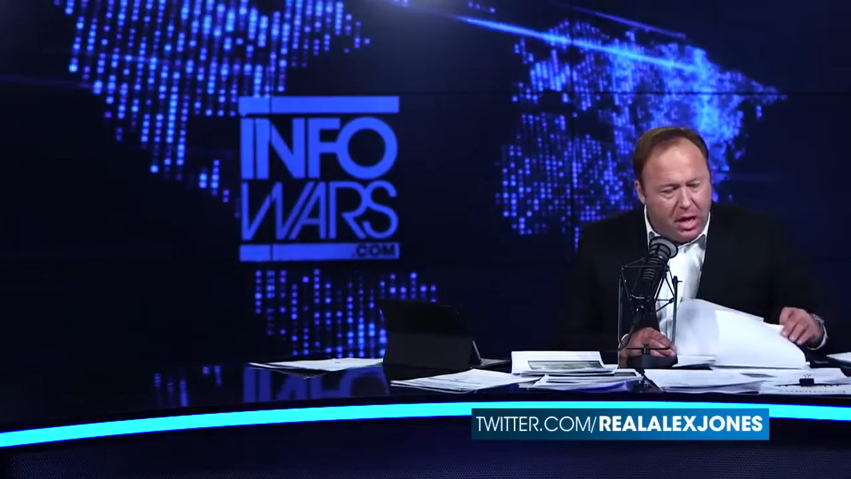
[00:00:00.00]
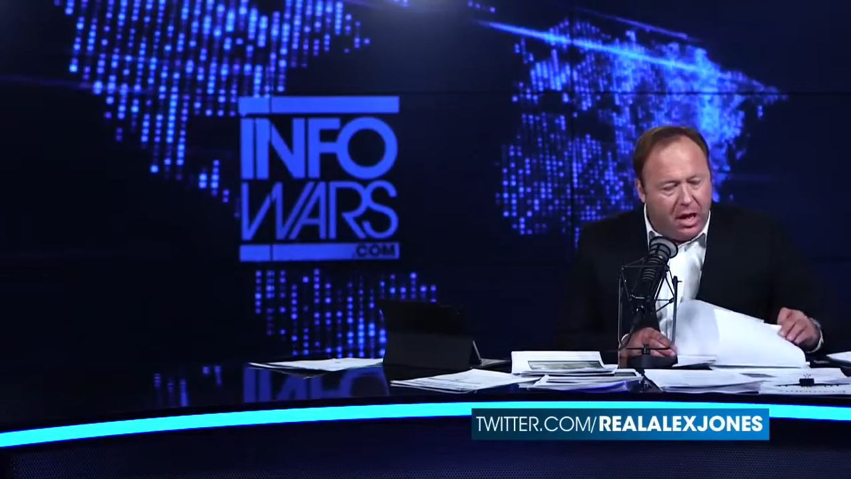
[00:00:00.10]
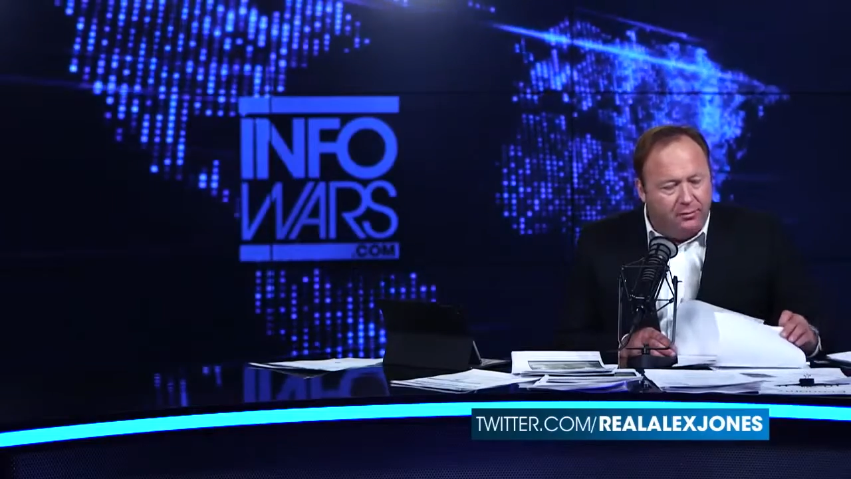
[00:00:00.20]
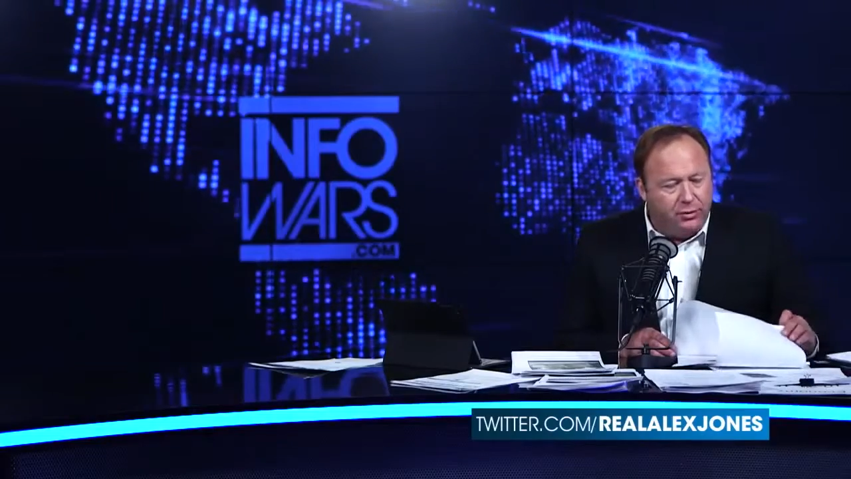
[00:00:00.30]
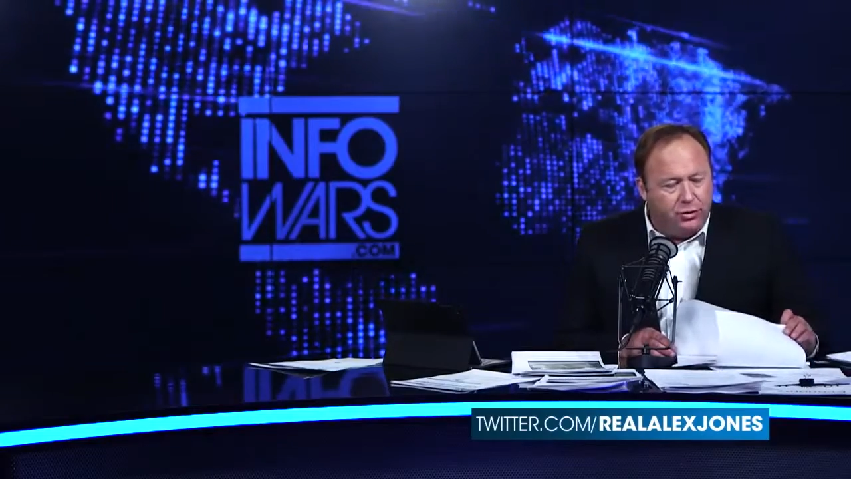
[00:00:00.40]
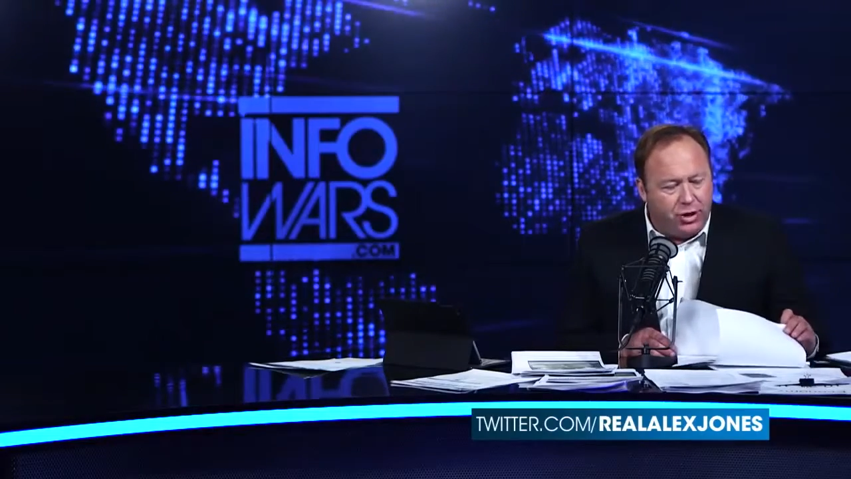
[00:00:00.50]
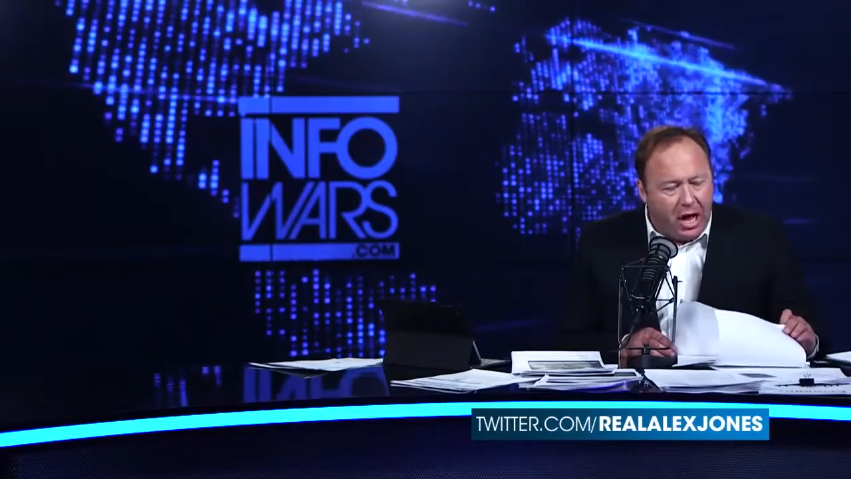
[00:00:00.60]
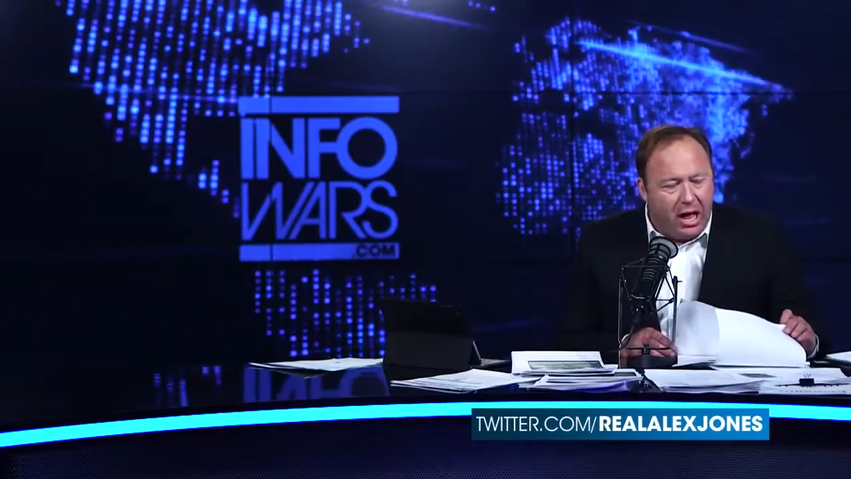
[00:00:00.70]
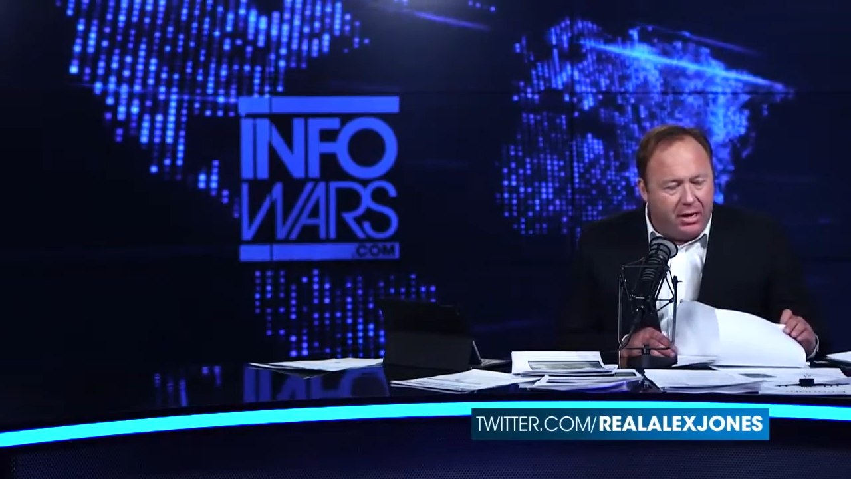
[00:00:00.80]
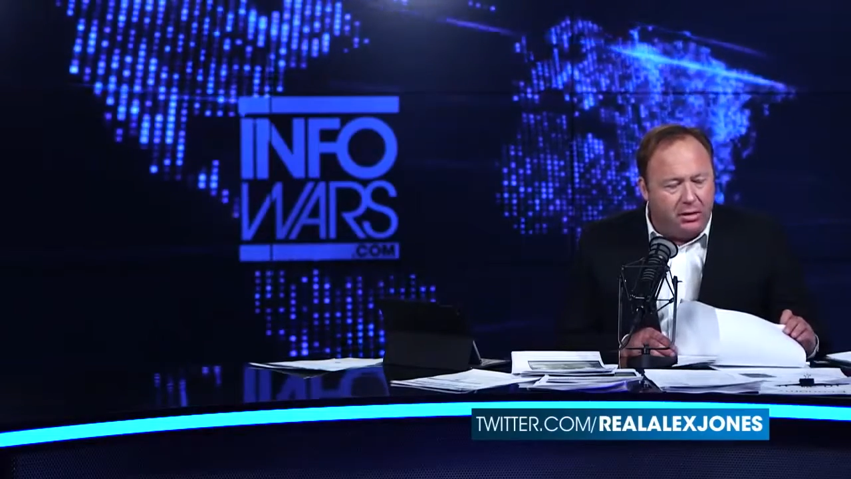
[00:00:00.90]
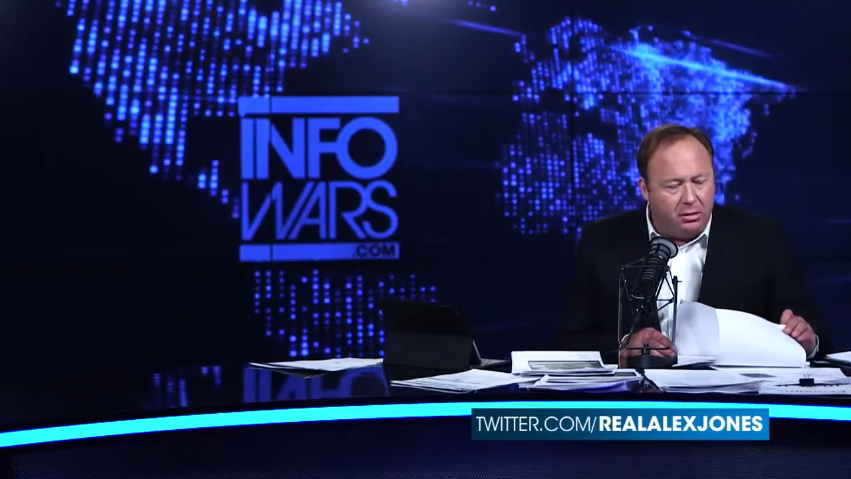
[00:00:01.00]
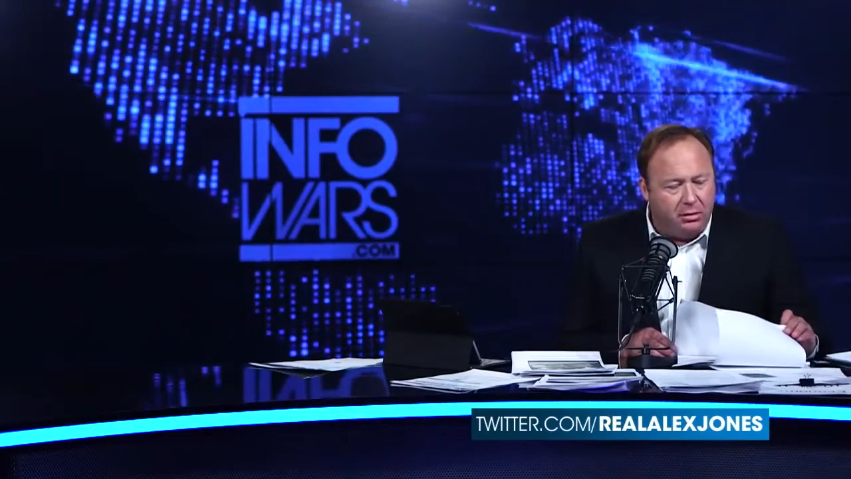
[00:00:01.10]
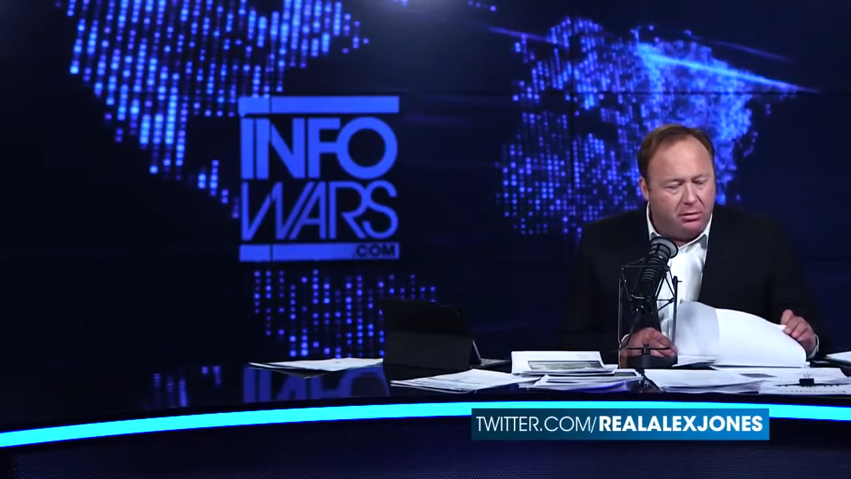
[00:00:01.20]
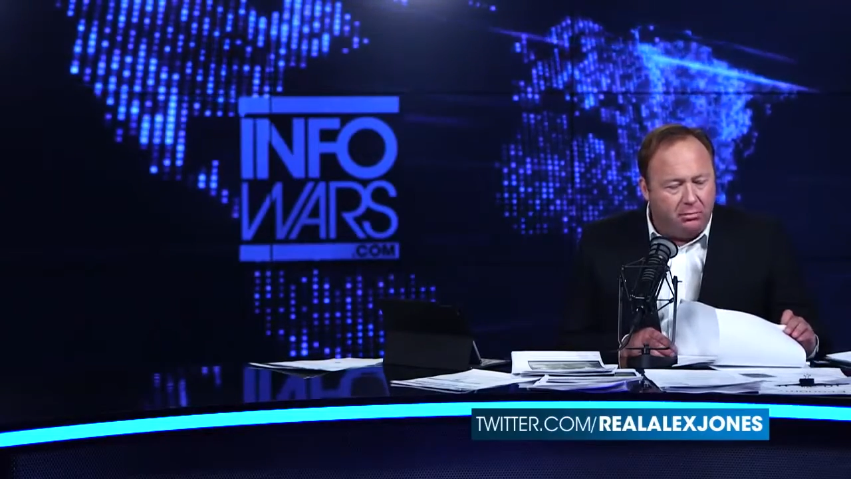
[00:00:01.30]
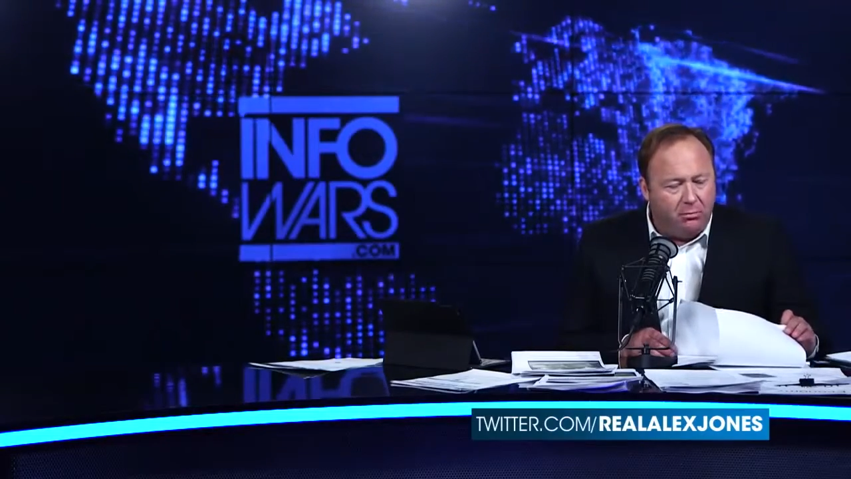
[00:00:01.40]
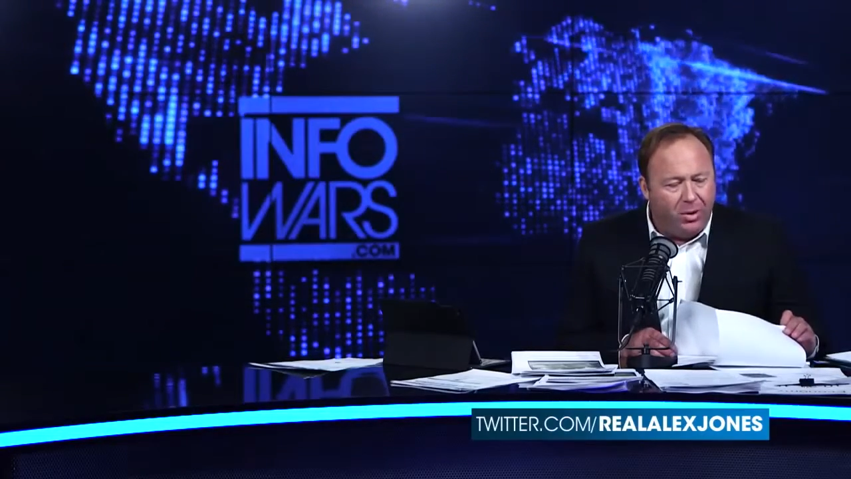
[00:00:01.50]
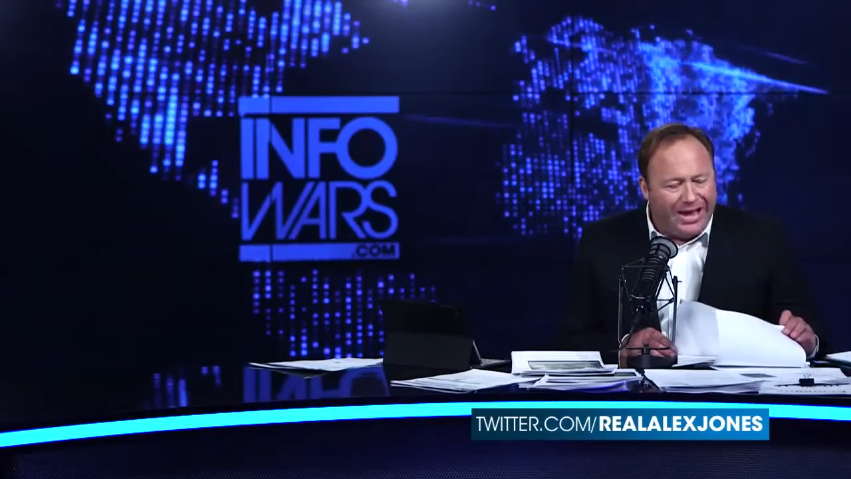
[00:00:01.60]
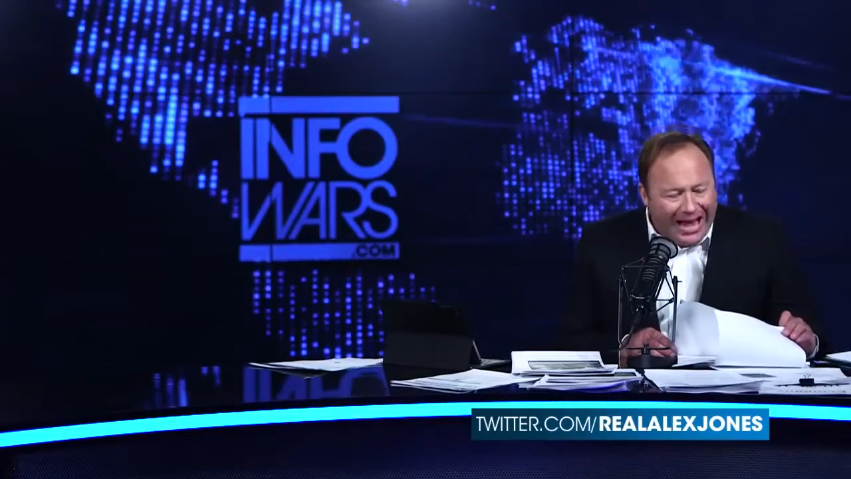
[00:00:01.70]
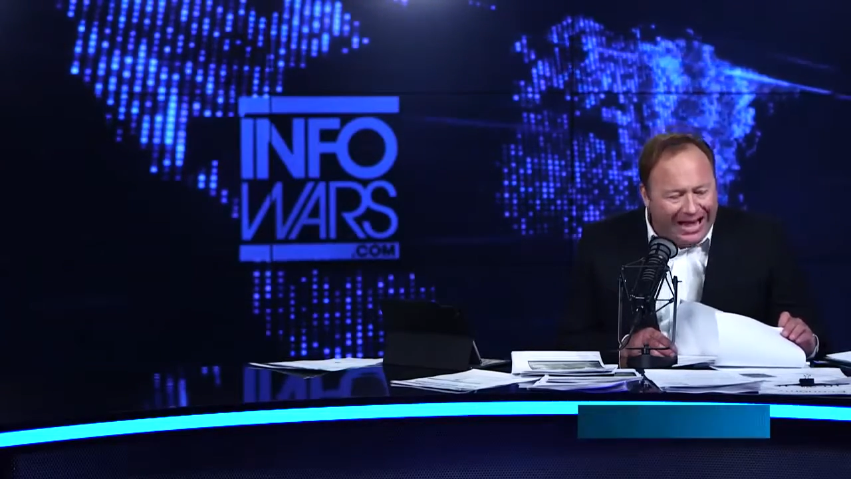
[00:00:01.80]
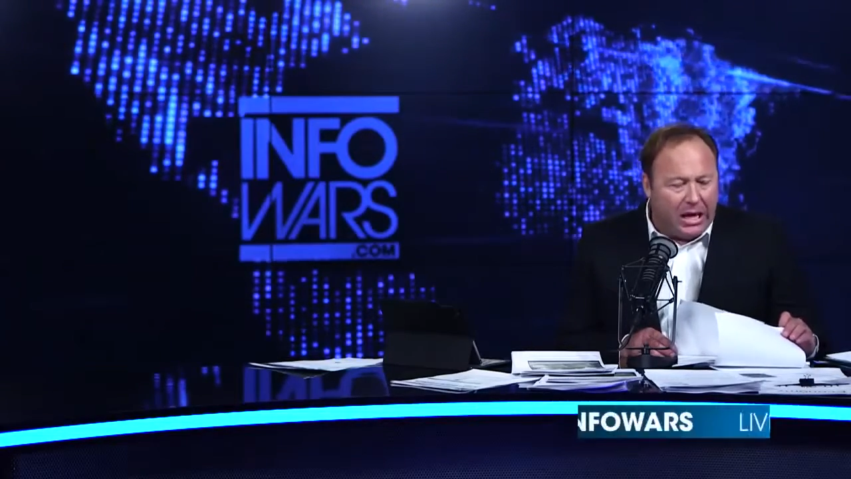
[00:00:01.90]
of John
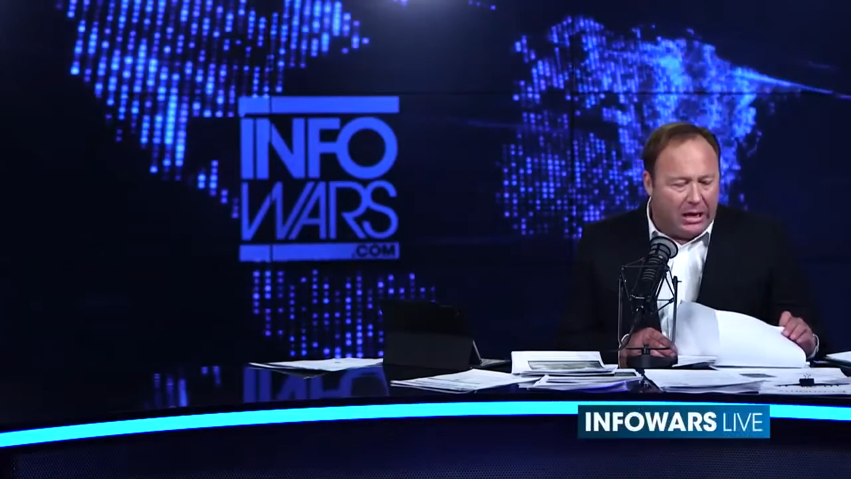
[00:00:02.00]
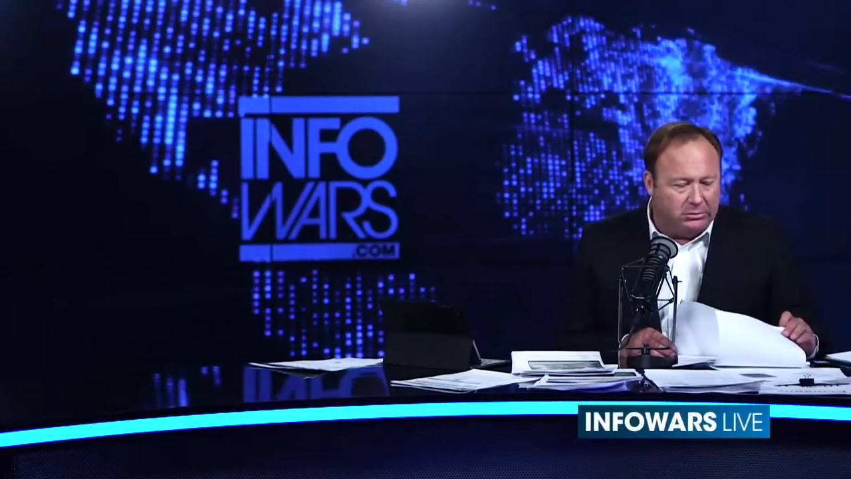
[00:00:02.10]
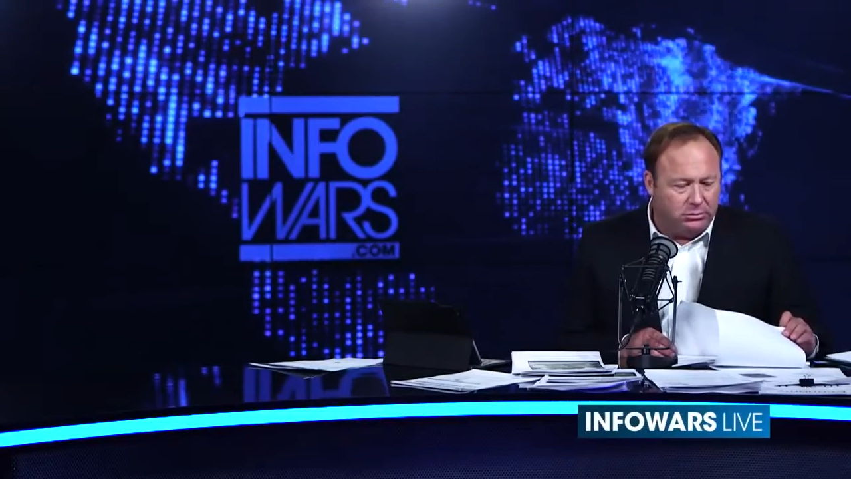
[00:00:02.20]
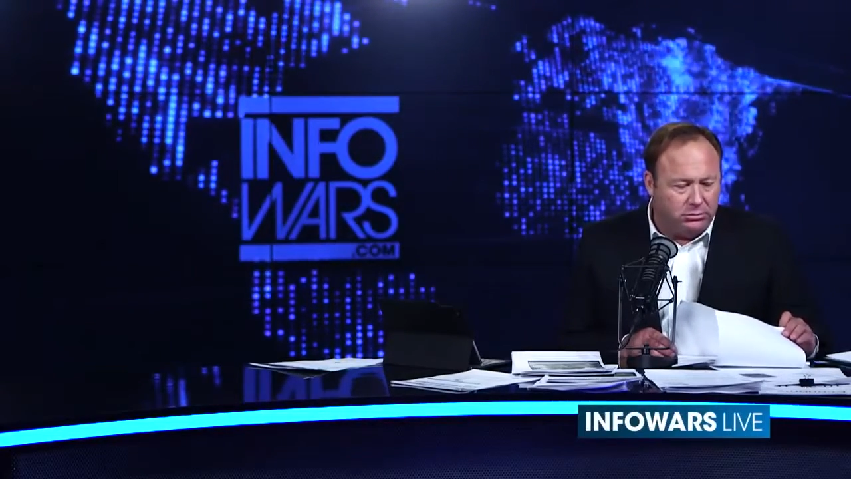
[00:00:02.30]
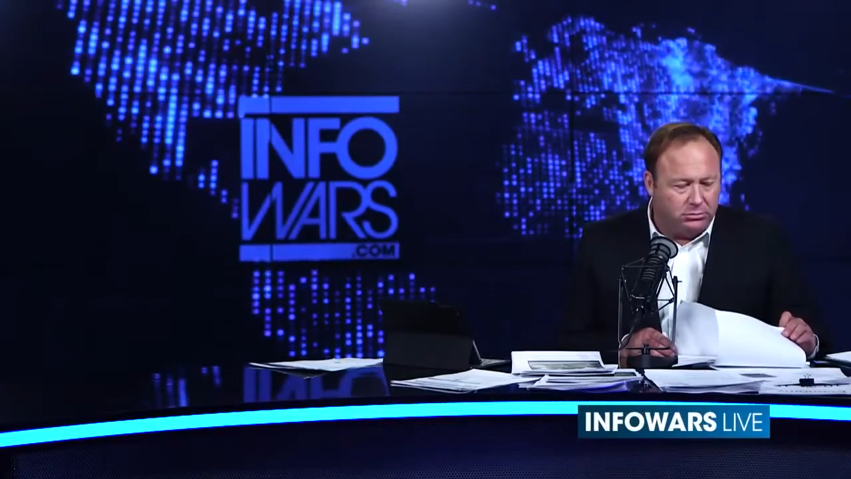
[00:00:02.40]
Boyega,